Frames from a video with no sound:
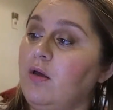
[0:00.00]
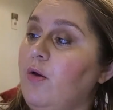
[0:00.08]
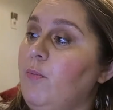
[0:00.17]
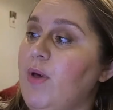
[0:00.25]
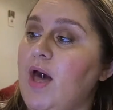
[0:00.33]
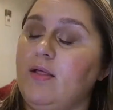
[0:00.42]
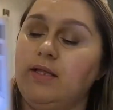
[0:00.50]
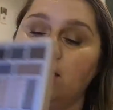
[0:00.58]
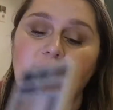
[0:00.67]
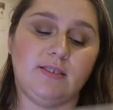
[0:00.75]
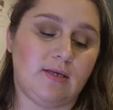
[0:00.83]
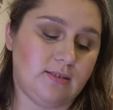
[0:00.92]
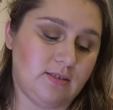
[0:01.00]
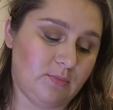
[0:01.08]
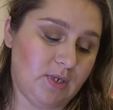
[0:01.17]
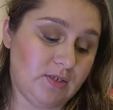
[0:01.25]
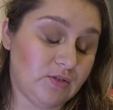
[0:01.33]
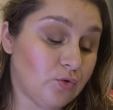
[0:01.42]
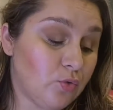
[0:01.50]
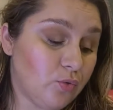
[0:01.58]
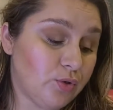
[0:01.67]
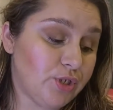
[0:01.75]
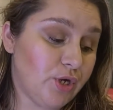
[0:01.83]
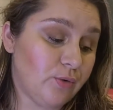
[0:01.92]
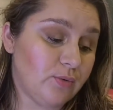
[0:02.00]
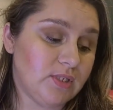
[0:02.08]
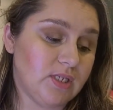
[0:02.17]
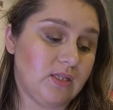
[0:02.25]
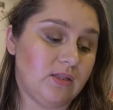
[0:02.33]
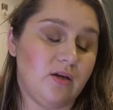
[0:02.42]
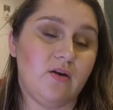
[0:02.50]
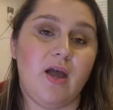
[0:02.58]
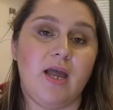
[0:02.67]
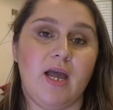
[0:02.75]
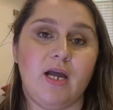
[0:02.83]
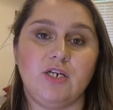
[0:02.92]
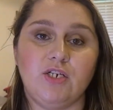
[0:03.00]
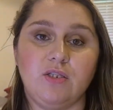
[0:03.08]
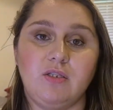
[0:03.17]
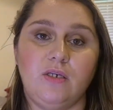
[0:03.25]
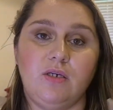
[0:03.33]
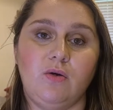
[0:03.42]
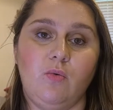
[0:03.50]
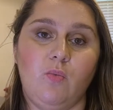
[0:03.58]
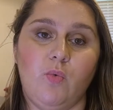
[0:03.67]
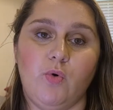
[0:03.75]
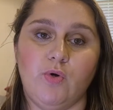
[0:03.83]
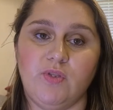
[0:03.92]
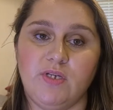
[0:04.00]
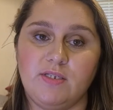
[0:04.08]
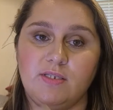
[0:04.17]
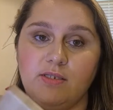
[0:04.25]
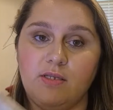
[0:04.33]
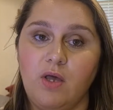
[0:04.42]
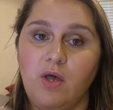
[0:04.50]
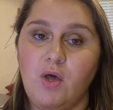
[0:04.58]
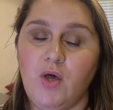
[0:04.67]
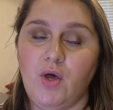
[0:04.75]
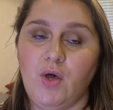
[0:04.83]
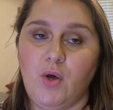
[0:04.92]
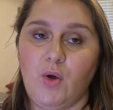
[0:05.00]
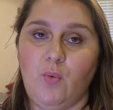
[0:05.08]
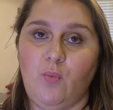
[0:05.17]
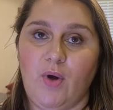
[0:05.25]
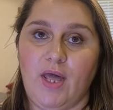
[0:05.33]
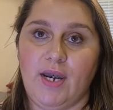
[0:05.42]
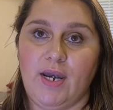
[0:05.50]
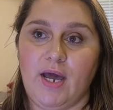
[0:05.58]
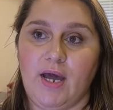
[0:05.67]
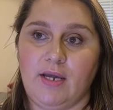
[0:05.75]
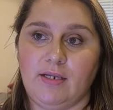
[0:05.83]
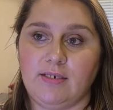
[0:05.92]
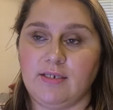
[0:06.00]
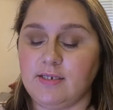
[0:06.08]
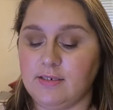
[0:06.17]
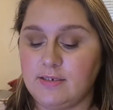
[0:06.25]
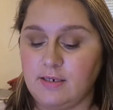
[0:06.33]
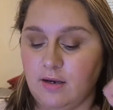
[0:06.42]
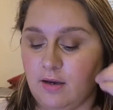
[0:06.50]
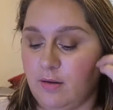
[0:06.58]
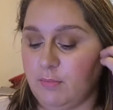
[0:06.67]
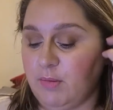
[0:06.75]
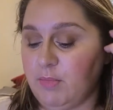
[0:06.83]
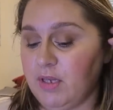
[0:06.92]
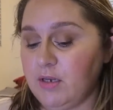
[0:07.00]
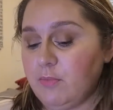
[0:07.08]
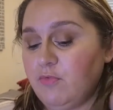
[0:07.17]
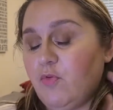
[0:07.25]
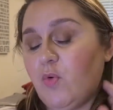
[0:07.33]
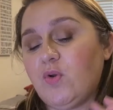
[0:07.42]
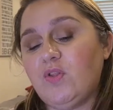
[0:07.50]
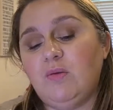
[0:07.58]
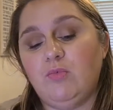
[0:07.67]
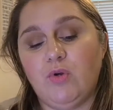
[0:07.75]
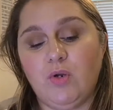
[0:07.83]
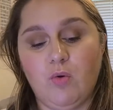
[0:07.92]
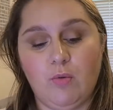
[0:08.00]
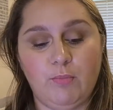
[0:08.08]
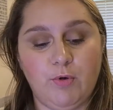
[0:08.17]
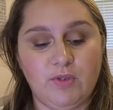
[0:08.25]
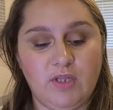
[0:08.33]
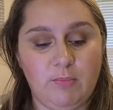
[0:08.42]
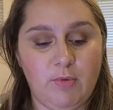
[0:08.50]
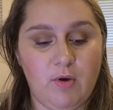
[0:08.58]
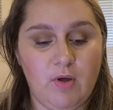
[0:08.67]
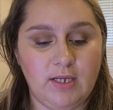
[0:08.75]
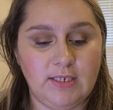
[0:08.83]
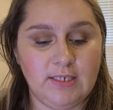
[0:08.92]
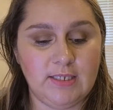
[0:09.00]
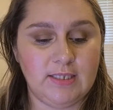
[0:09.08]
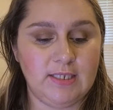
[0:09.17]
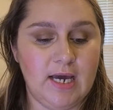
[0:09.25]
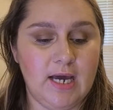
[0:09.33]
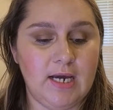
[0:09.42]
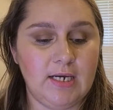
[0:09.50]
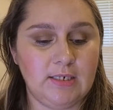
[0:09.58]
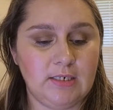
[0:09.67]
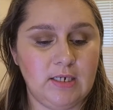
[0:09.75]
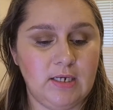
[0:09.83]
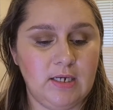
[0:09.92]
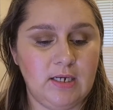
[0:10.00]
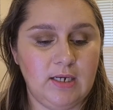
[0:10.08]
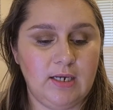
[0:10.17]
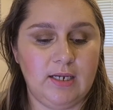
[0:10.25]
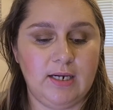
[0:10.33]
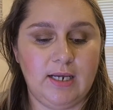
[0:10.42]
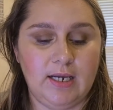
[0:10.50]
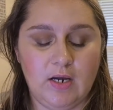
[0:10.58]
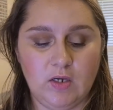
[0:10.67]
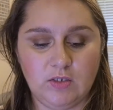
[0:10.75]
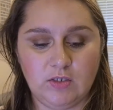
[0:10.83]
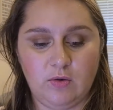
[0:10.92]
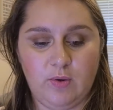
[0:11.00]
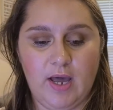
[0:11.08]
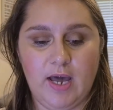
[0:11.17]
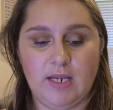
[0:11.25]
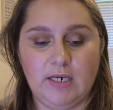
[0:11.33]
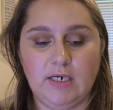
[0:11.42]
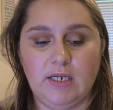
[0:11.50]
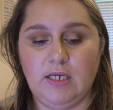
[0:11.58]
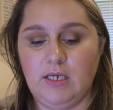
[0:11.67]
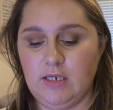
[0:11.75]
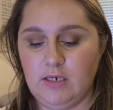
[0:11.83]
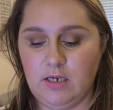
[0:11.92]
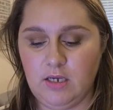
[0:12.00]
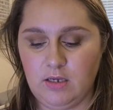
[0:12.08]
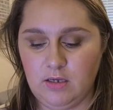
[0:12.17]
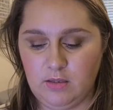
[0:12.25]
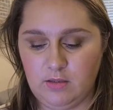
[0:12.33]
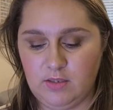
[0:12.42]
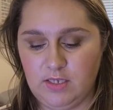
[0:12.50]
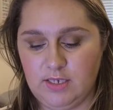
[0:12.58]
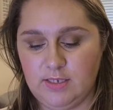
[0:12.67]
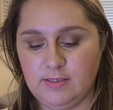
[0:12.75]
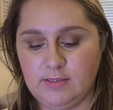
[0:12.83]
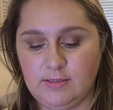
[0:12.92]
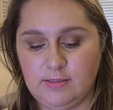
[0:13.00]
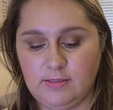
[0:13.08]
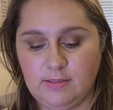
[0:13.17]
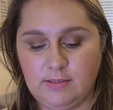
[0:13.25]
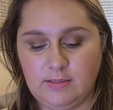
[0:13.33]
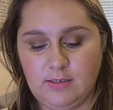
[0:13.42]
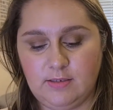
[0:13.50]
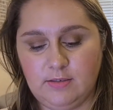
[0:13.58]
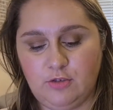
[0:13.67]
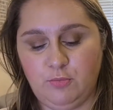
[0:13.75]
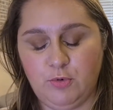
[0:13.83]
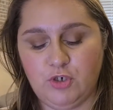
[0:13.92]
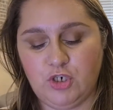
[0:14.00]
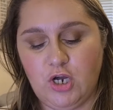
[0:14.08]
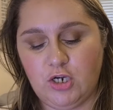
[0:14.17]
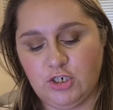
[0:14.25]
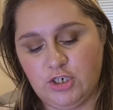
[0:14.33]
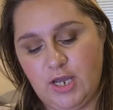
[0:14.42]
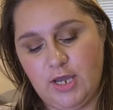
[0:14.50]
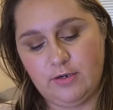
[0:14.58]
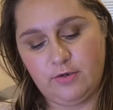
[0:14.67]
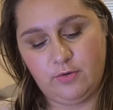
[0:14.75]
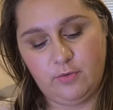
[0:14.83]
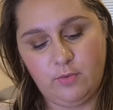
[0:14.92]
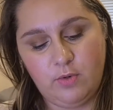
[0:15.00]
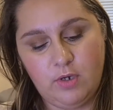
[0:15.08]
palette. It's got some nice cool tones in there. I actually wore this when I did my makeup for the Marine Corps birthday ball. I did that, and I also added in this Super Shock shadow.